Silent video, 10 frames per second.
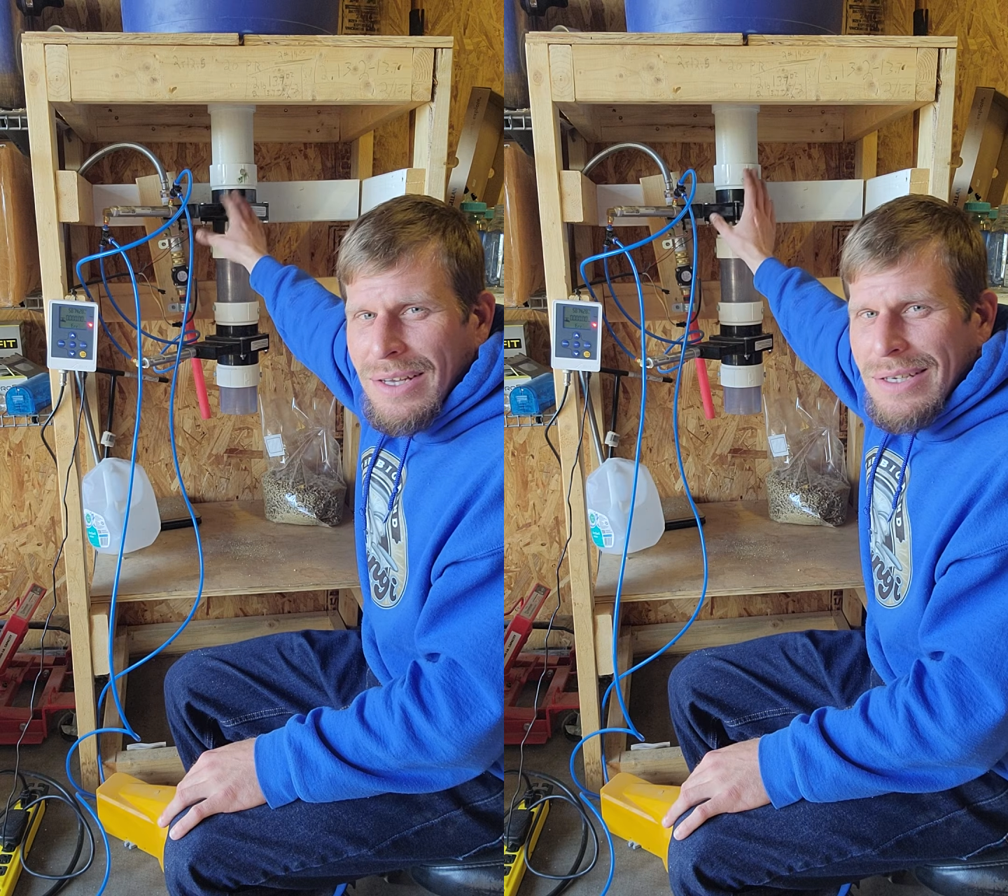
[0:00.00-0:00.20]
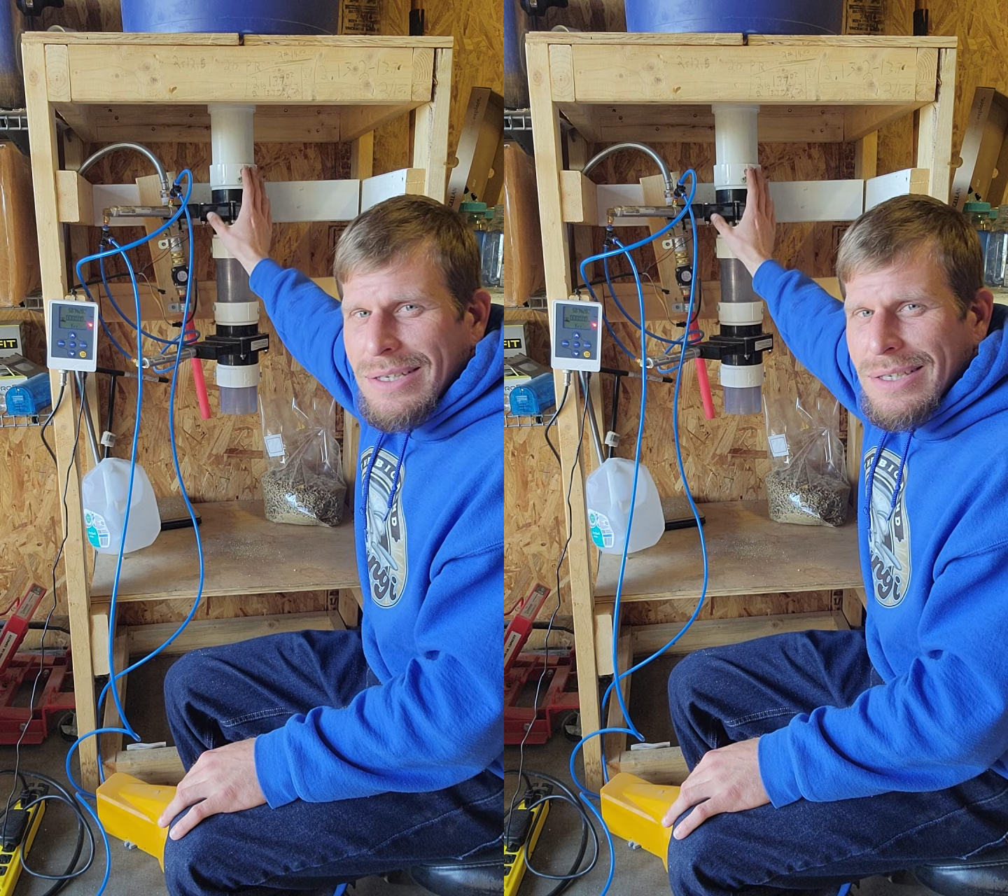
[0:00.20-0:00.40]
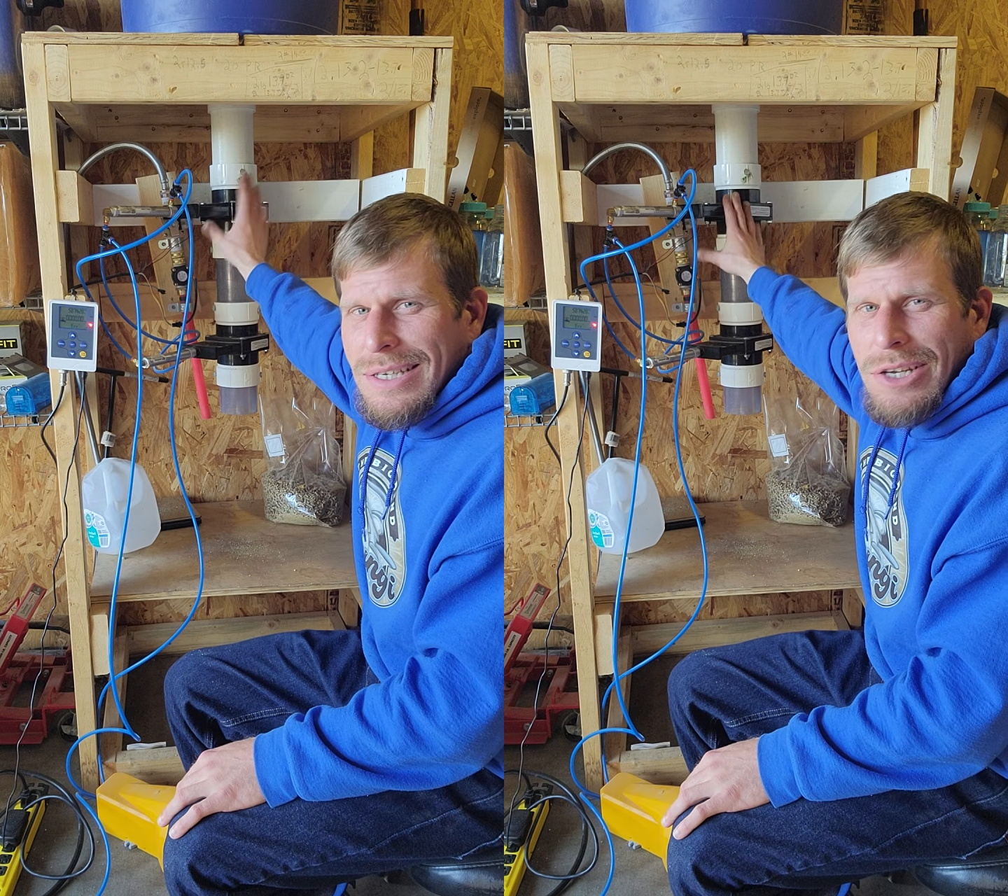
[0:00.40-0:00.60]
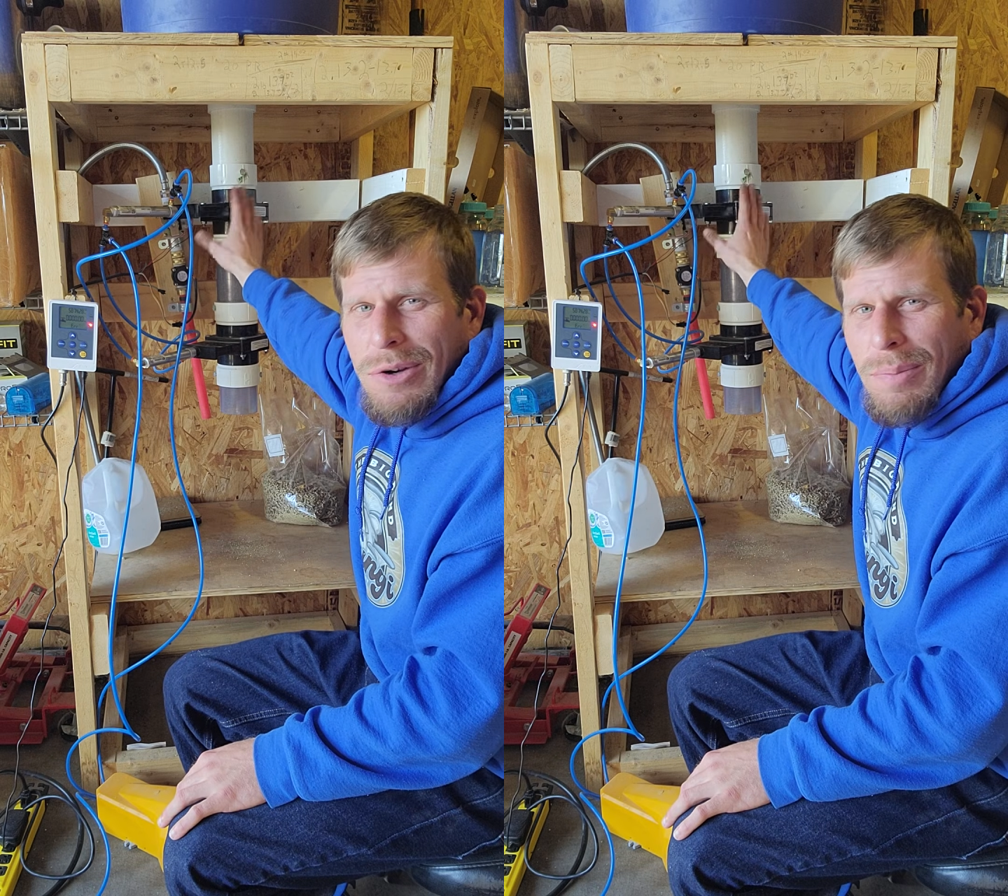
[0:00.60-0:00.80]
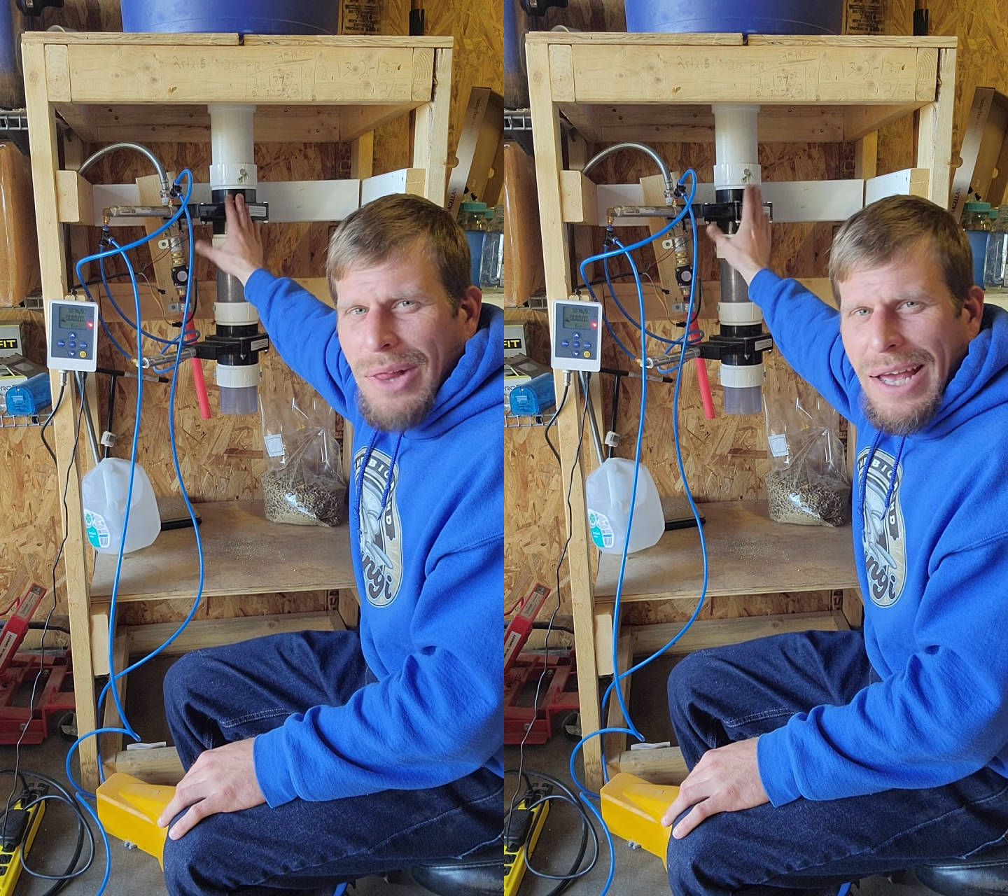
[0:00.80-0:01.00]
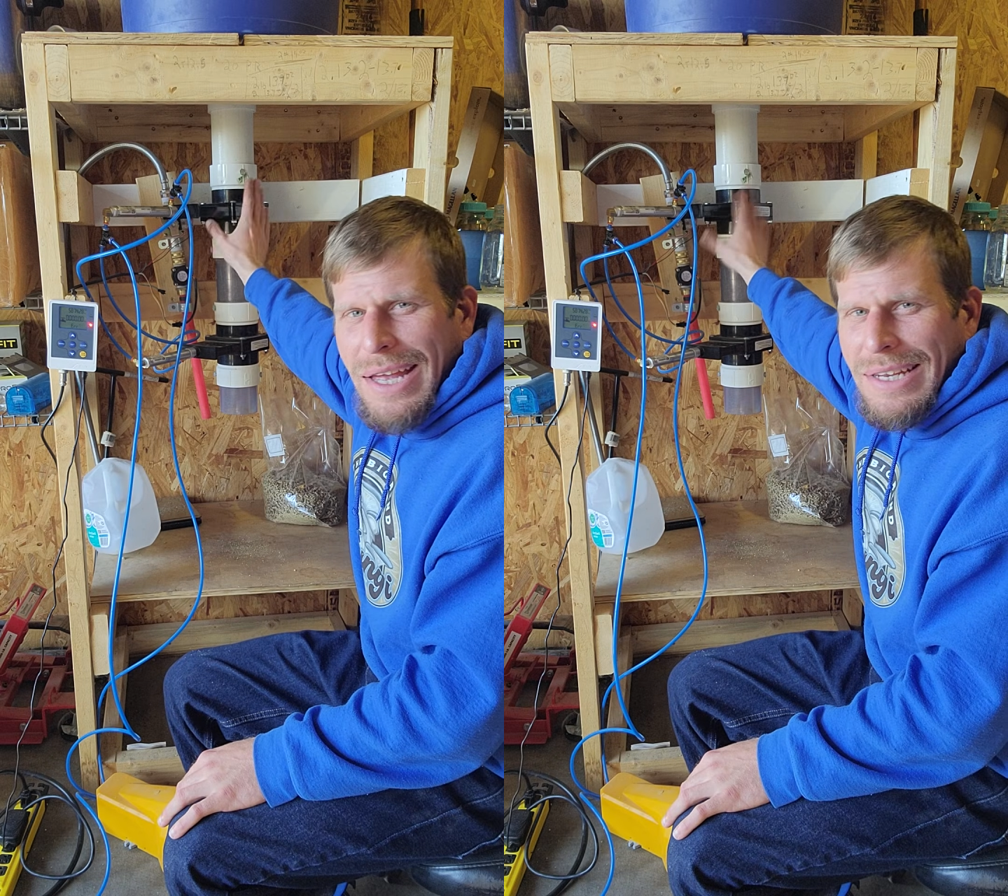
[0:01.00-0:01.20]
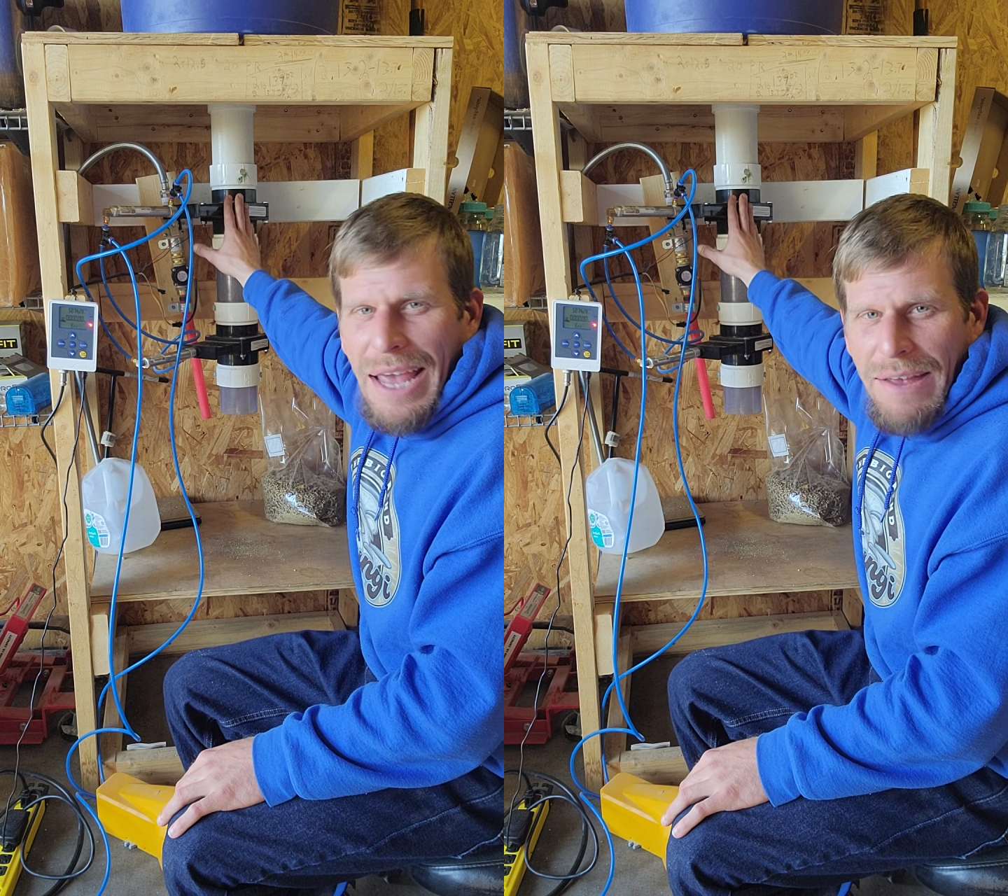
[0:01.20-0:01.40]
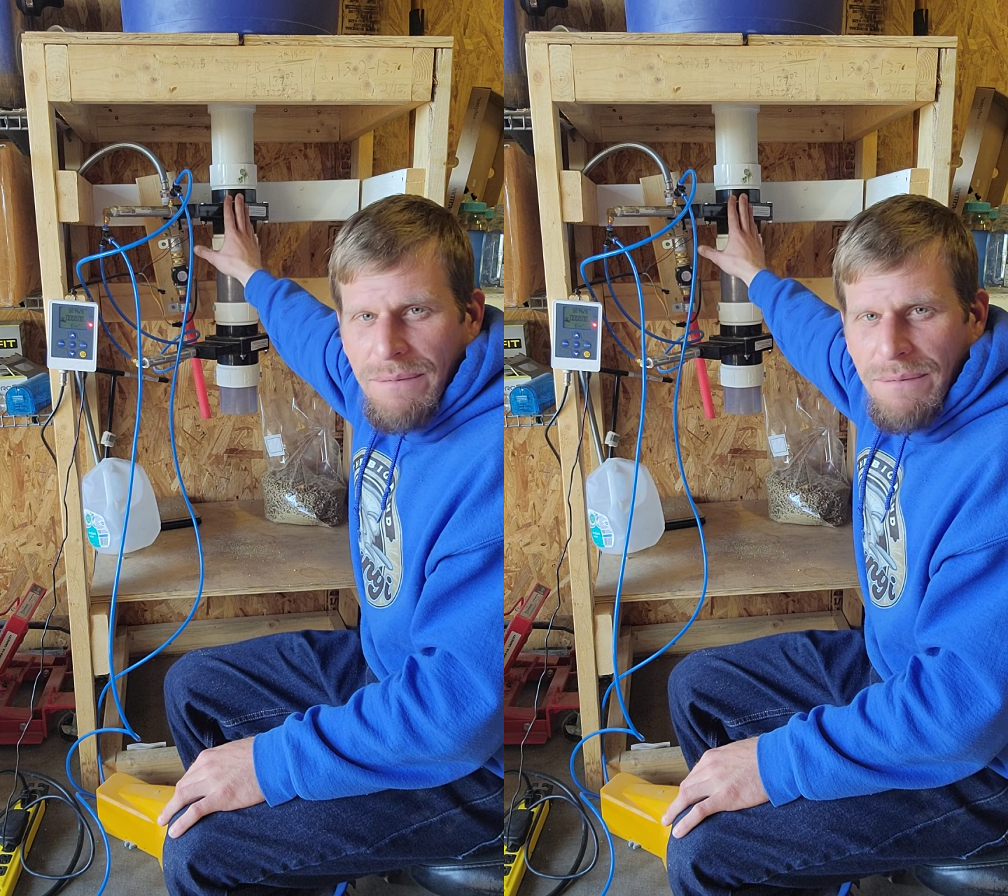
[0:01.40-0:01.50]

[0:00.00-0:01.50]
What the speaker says: steel blade gate